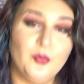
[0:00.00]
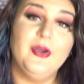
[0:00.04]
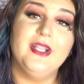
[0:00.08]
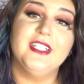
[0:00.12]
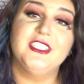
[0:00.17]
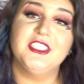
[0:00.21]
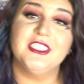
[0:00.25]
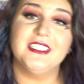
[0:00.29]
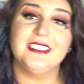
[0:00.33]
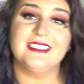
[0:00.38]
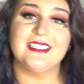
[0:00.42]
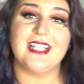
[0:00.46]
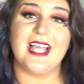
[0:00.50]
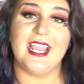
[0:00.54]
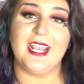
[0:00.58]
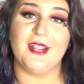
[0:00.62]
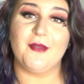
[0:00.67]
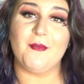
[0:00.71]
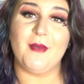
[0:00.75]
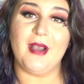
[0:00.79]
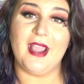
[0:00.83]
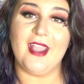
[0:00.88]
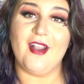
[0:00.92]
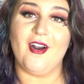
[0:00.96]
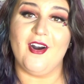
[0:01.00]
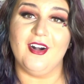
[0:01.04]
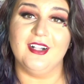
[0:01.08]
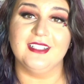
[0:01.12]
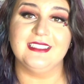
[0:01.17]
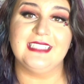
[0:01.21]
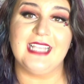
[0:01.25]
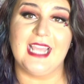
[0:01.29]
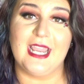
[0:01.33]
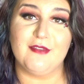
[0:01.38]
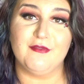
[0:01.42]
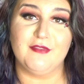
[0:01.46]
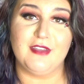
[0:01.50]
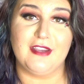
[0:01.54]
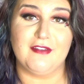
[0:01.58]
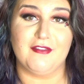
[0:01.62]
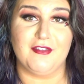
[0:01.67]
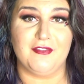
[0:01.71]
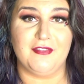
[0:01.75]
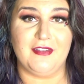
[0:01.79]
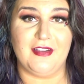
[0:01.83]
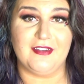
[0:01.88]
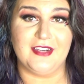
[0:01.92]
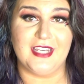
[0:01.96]
which is like my all-time
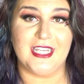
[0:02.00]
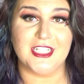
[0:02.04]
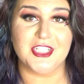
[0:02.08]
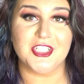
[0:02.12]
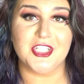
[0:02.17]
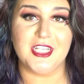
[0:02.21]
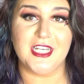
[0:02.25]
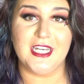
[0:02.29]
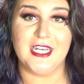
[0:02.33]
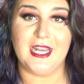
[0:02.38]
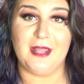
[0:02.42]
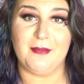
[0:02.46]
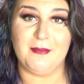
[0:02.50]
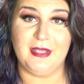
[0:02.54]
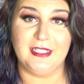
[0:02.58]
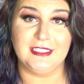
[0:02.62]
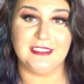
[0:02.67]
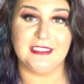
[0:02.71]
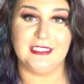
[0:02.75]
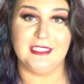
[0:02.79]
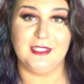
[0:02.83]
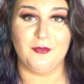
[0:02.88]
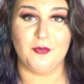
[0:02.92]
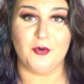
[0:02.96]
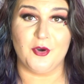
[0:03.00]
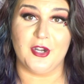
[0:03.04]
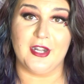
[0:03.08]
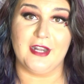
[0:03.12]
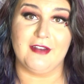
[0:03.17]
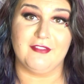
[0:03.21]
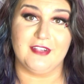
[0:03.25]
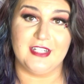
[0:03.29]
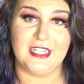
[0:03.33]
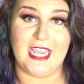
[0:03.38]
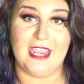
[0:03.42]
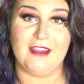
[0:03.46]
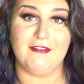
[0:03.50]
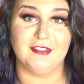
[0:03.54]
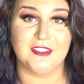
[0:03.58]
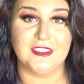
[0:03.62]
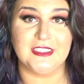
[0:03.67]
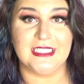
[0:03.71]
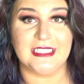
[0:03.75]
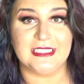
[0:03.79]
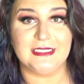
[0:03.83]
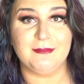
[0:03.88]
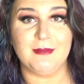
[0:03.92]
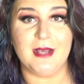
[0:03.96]
favorite foundation, and I basically wore it every day for
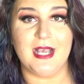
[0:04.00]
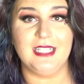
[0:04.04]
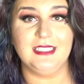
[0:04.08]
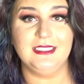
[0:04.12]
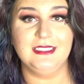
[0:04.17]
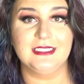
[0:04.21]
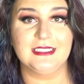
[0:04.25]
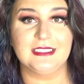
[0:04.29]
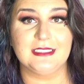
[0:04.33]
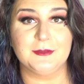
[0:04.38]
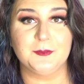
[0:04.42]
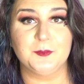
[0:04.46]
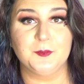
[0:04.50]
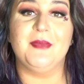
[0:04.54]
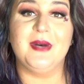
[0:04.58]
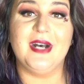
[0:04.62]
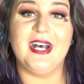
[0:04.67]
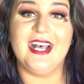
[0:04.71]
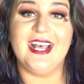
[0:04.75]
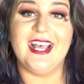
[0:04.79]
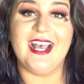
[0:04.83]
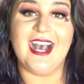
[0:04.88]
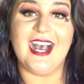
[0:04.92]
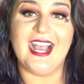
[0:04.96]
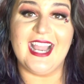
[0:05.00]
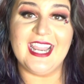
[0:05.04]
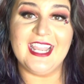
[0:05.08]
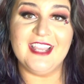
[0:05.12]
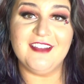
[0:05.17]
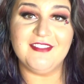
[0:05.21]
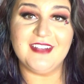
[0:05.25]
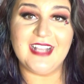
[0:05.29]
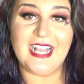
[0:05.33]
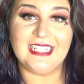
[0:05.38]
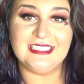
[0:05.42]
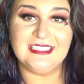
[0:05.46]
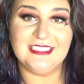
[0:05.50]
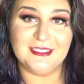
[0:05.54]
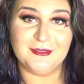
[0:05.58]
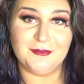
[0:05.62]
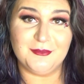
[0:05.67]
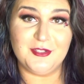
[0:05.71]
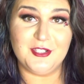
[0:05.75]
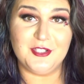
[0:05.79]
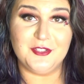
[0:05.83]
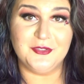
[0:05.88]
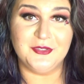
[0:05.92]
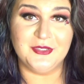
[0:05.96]
6 months. But I have got
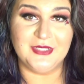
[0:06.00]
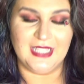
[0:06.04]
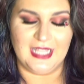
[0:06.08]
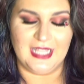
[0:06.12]
some new